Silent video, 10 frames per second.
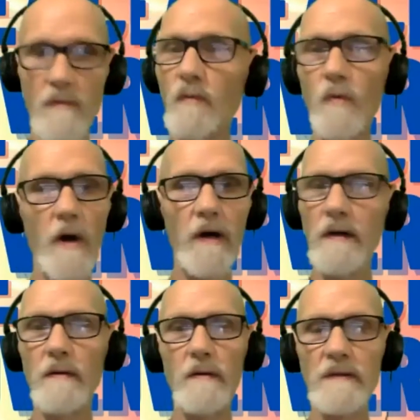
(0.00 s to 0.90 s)

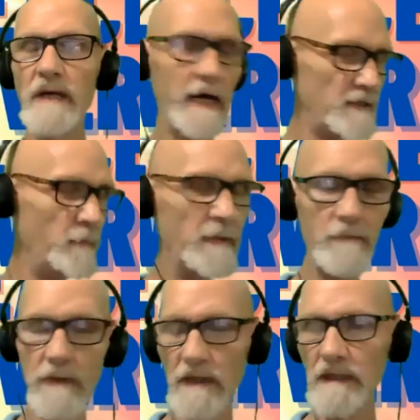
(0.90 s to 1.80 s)
Right. Text me,
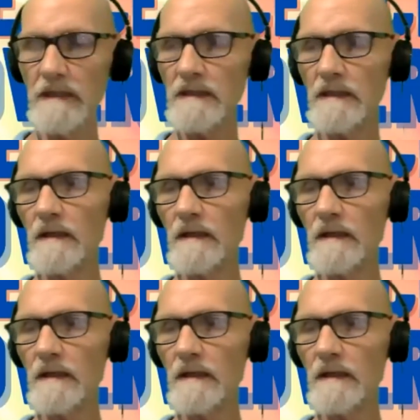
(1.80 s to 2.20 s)
please.